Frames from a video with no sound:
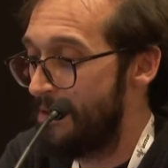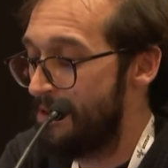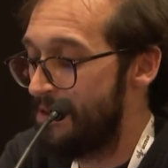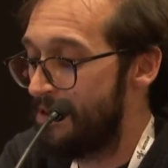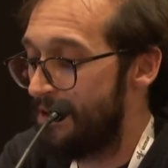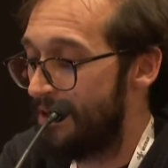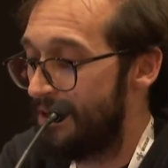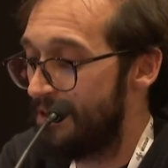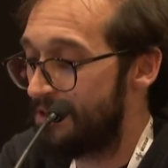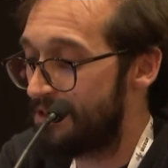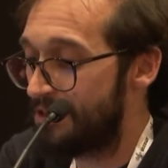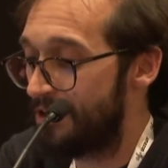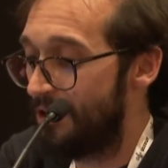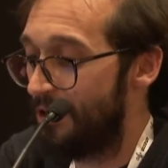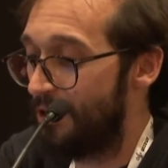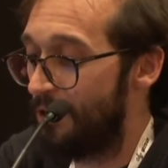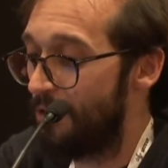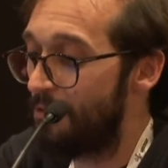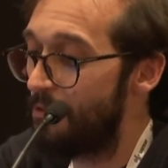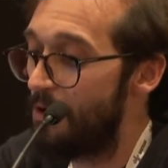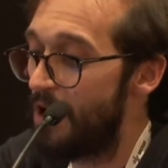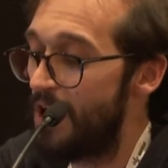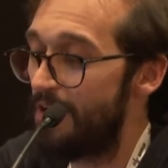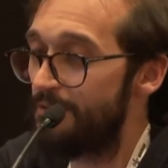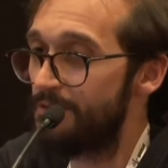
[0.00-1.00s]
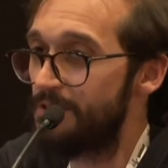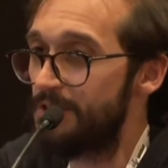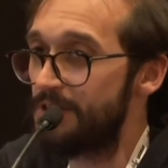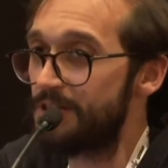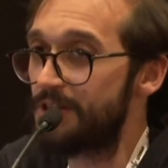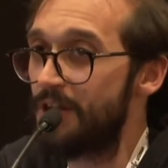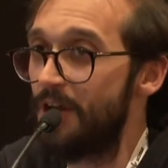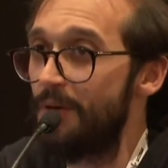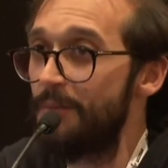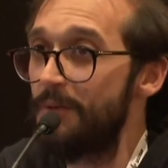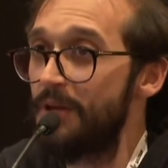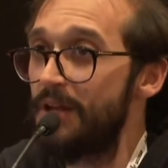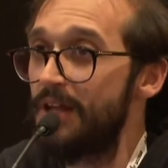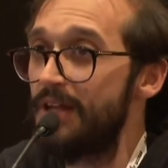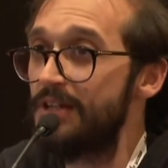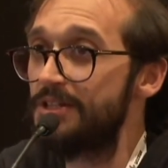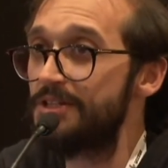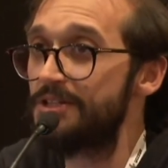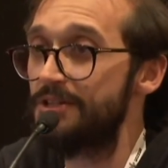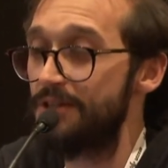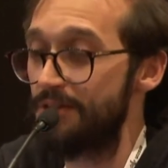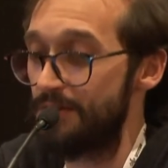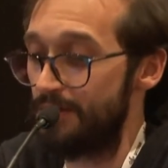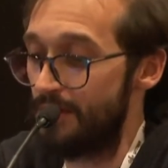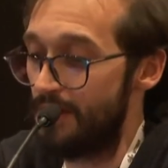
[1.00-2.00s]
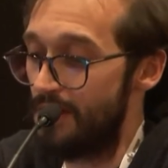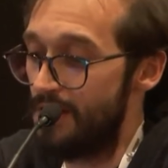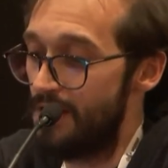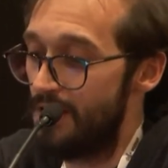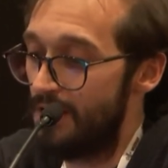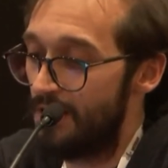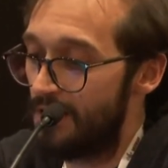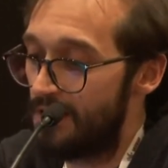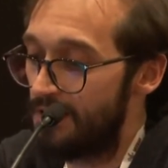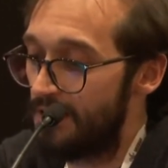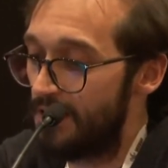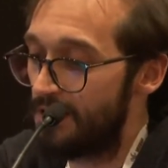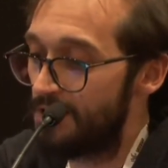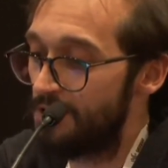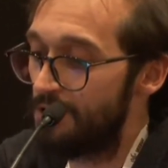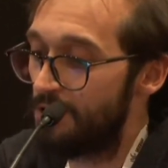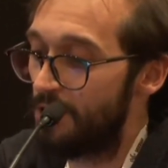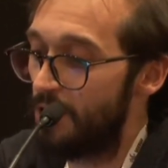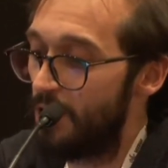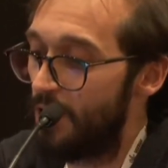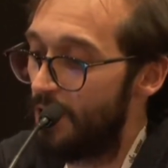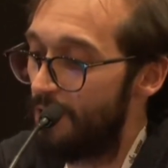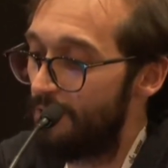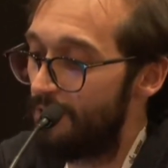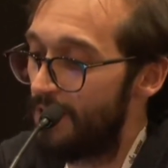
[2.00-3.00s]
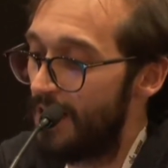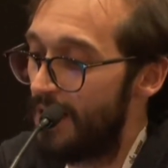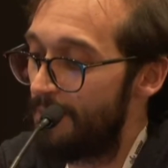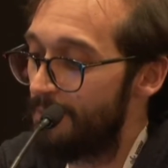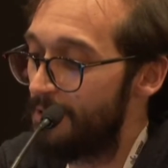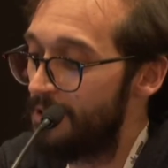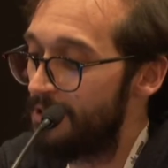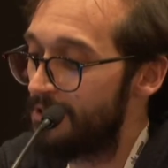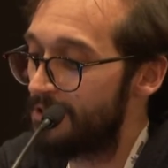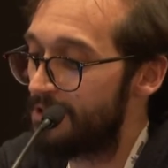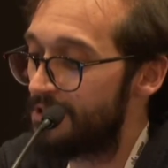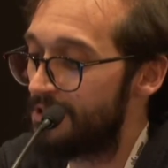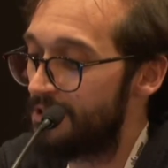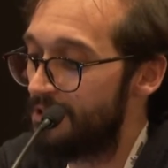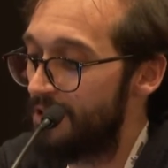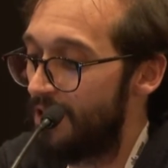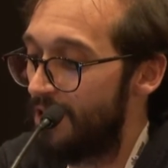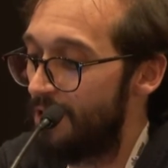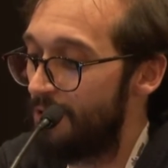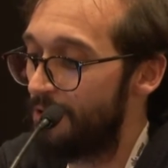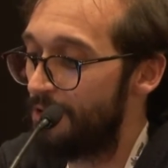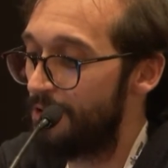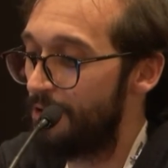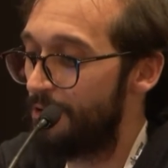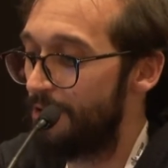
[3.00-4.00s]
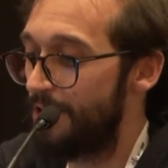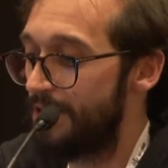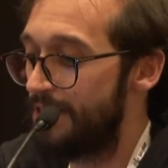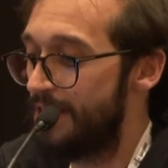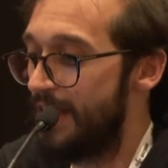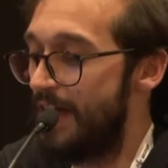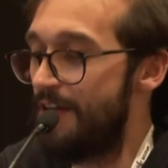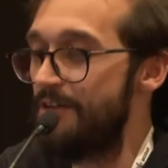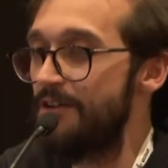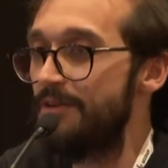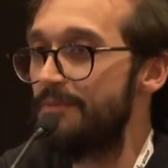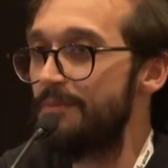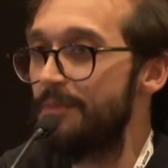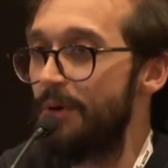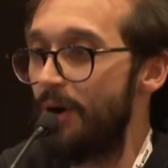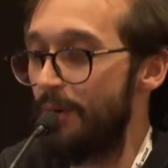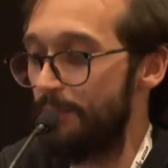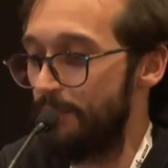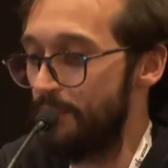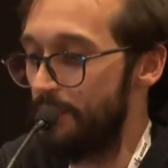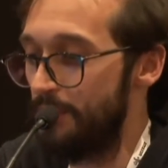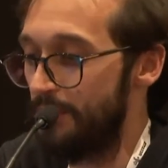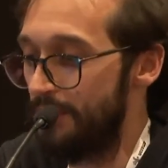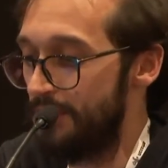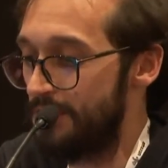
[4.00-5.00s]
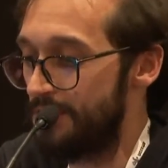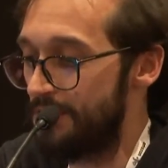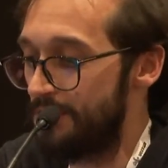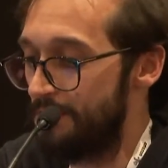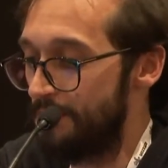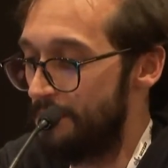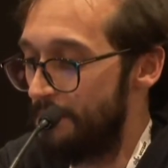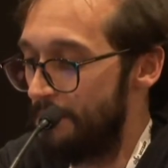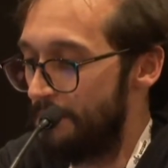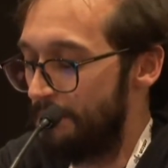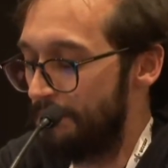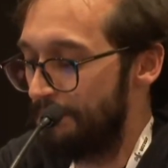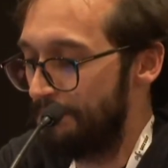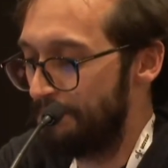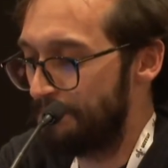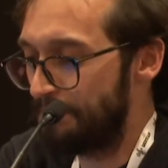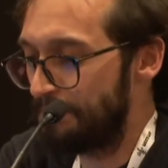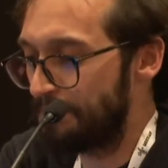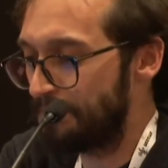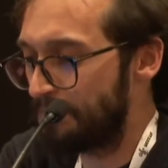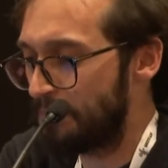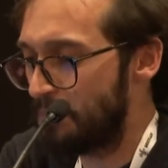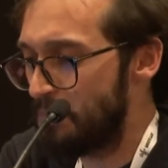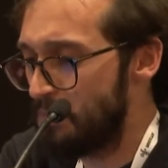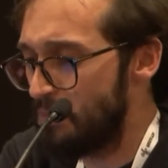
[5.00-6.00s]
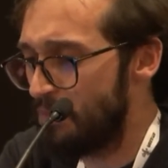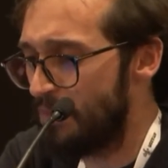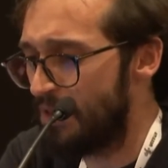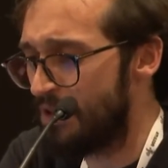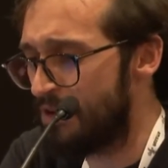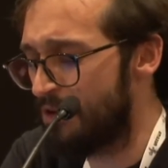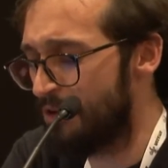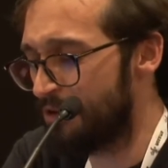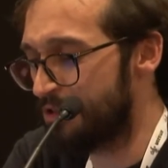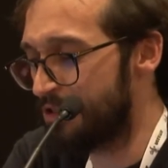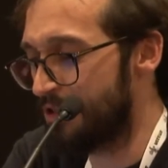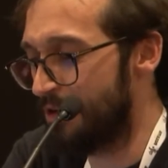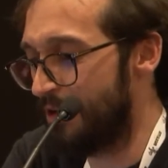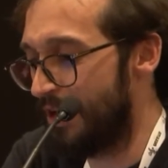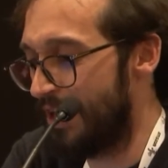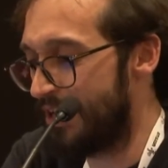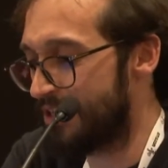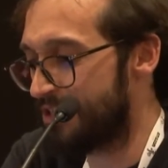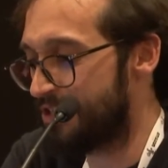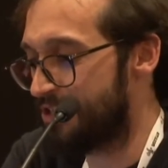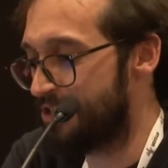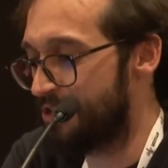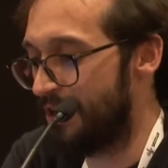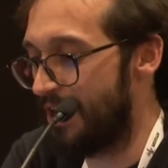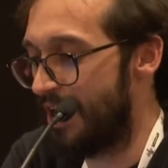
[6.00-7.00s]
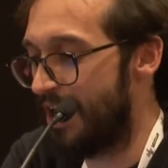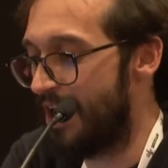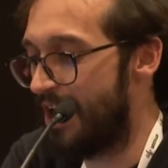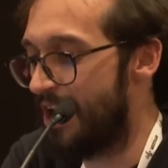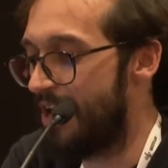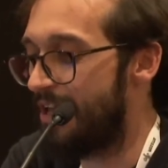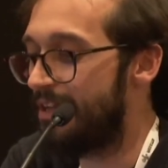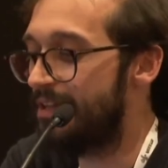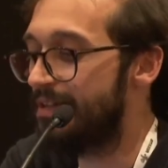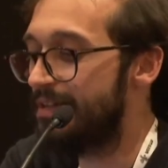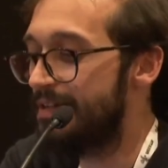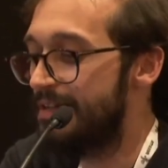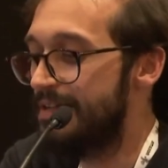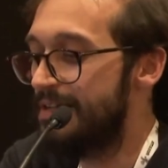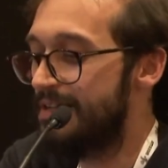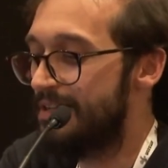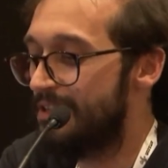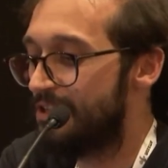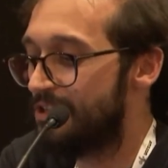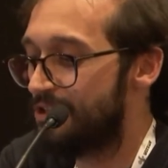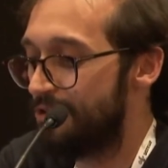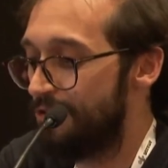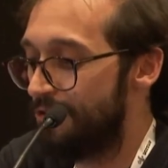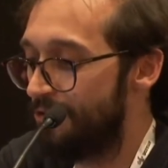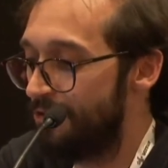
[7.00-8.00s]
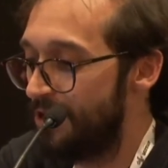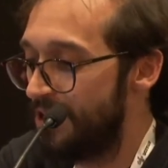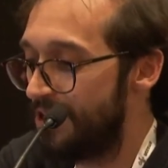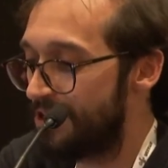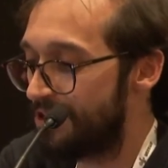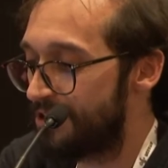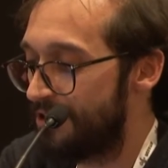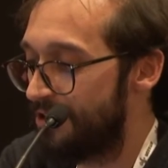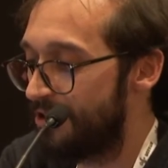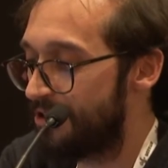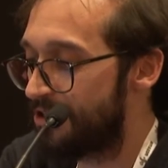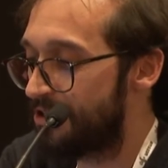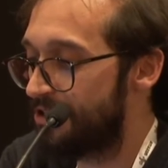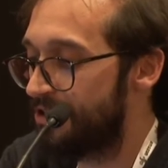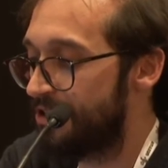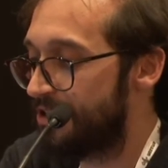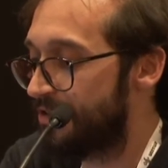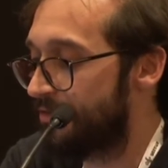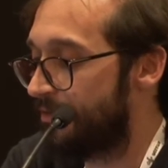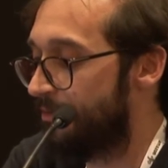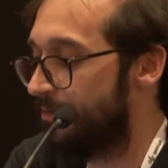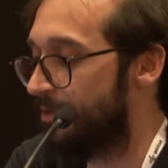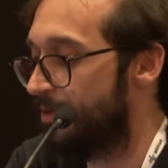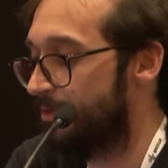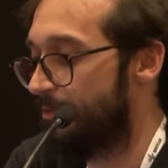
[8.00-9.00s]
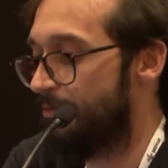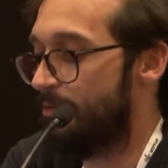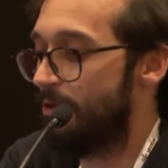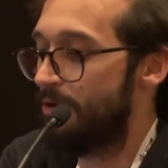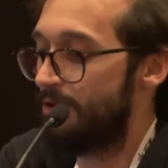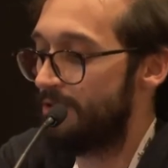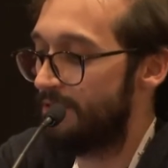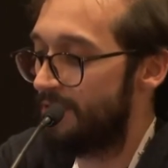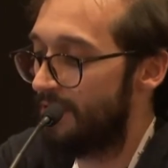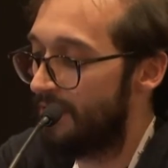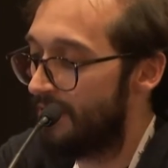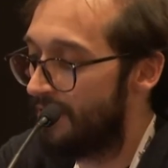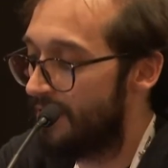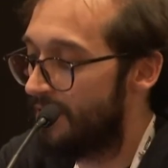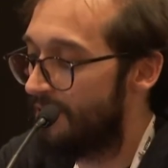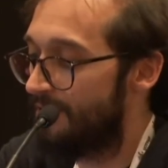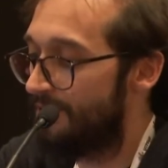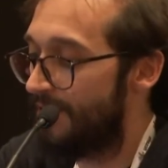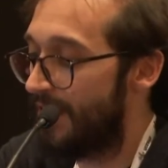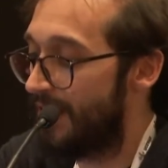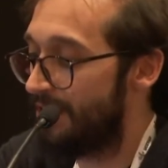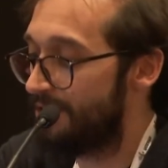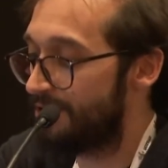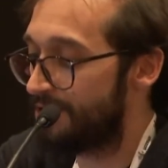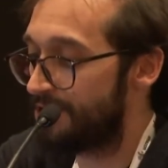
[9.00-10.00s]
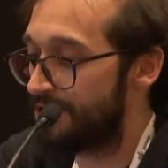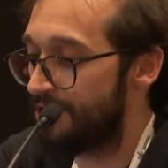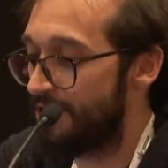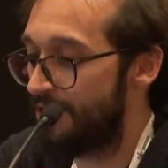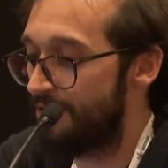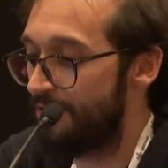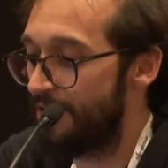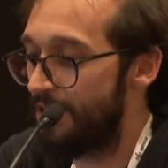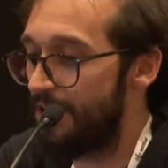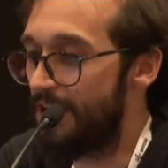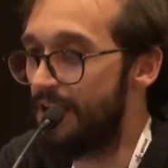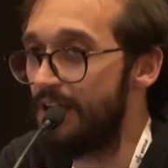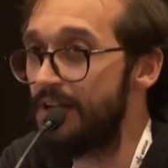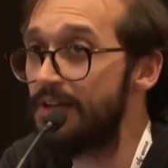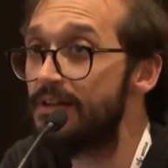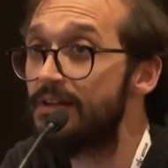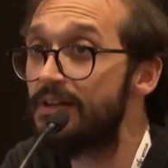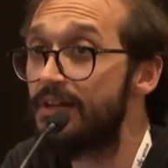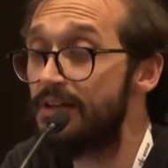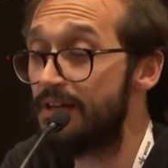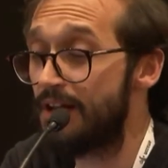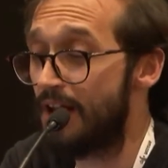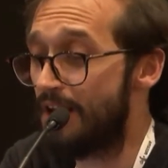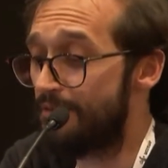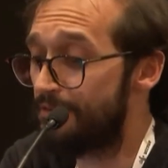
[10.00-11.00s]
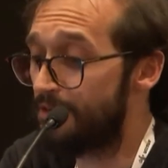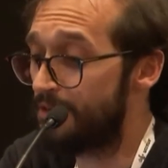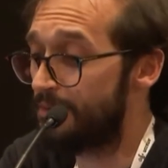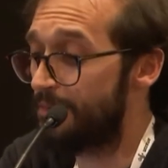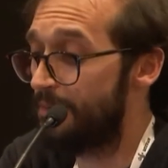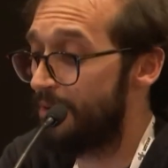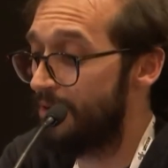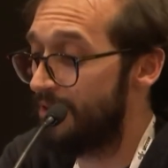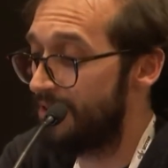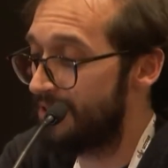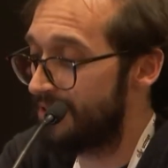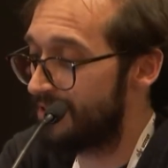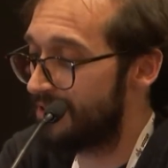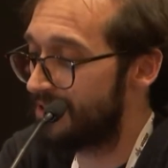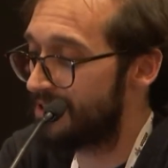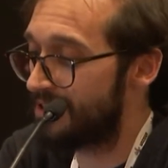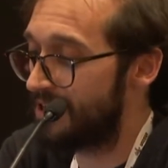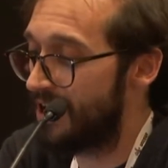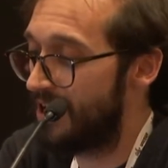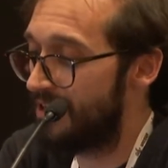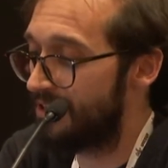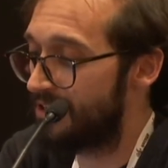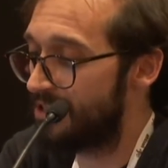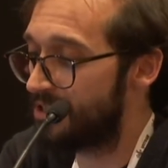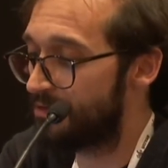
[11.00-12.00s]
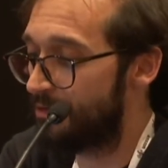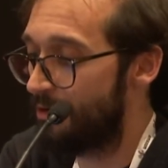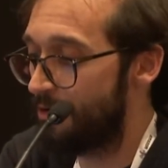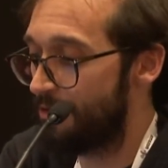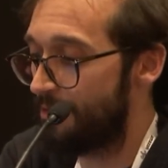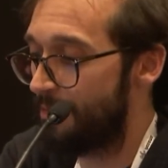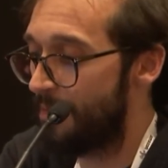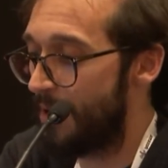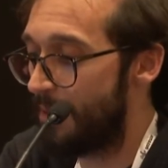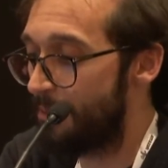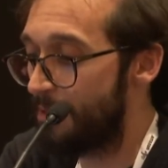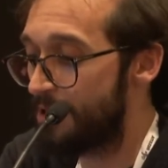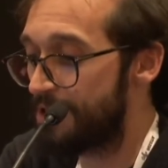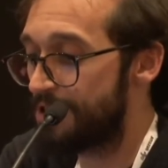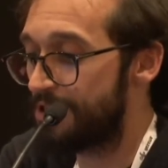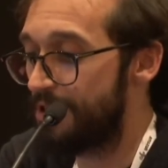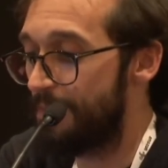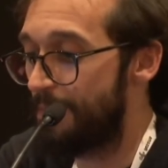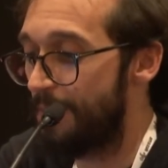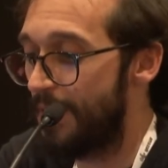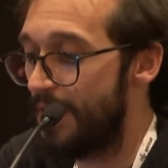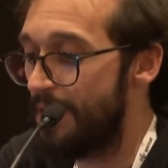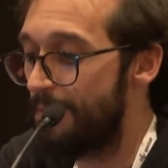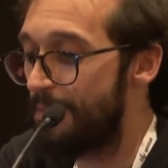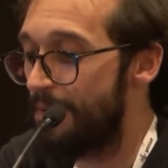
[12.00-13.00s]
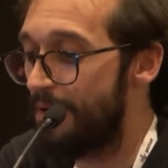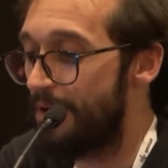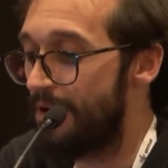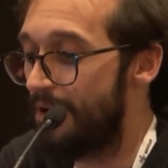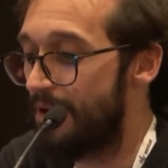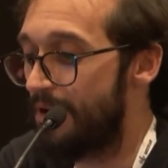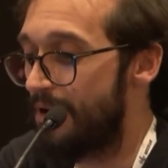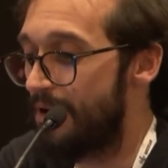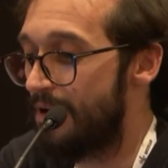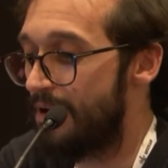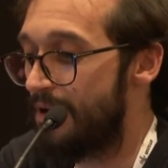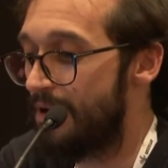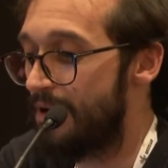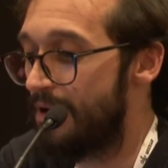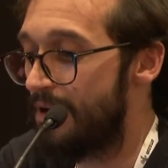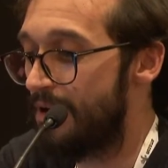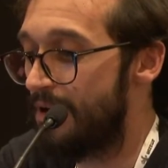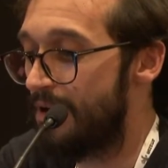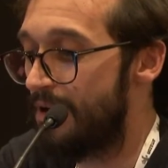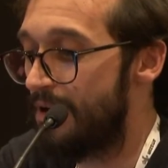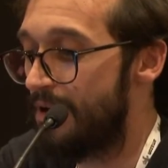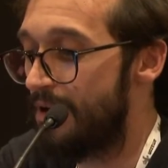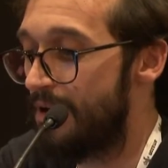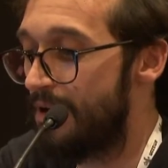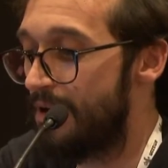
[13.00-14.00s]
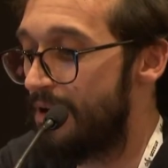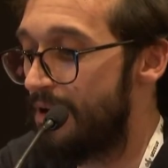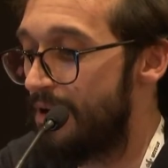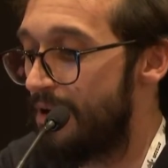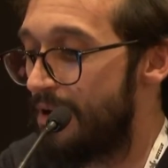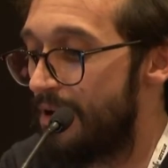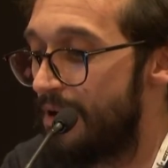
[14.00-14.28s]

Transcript: And so we have this combination that YouGov labels authoritarian populism, also last July, two researchers from the World Value Survey and, an Harvard political scientist wrote, published a paper. Uh, posture.